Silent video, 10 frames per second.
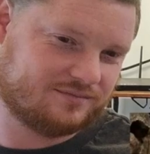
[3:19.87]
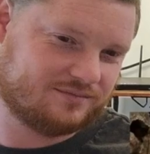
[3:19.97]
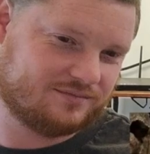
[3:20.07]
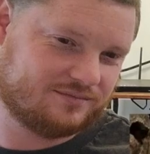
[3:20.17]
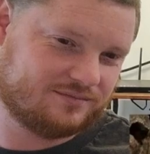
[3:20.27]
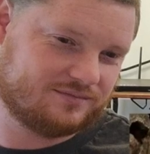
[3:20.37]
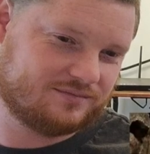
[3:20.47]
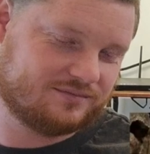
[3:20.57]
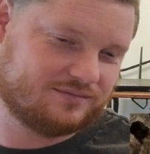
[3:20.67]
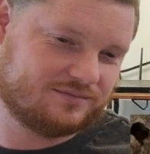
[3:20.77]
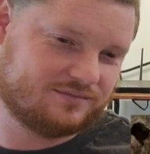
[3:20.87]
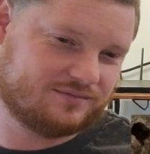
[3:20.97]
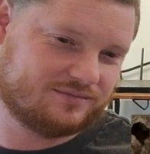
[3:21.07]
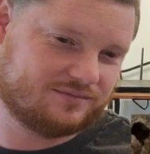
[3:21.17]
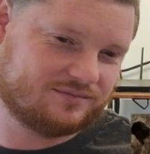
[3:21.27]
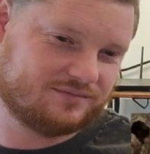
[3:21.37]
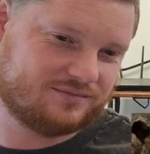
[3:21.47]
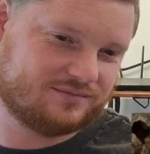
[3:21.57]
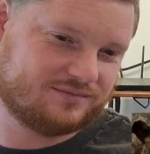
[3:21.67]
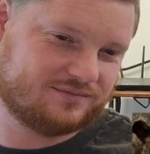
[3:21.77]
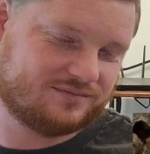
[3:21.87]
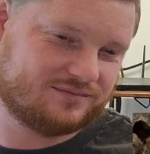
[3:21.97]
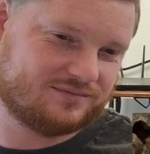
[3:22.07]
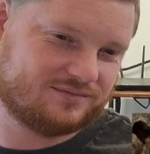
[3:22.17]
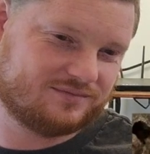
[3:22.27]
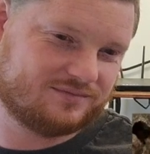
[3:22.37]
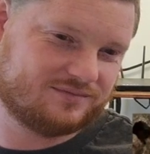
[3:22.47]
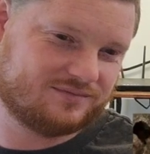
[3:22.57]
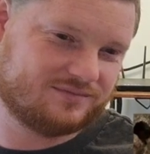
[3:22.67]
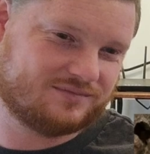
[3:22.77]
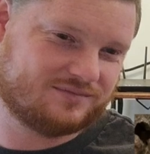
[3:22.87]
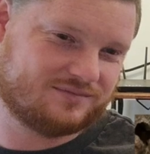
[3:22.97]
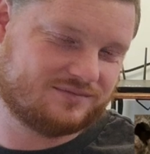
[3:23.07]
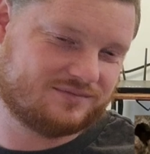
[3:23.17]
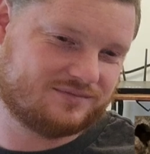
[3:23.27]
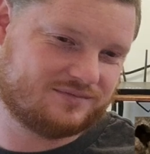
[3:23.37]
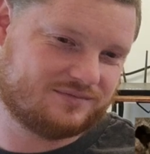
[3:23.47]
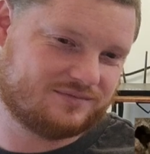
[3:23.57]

(not speaking)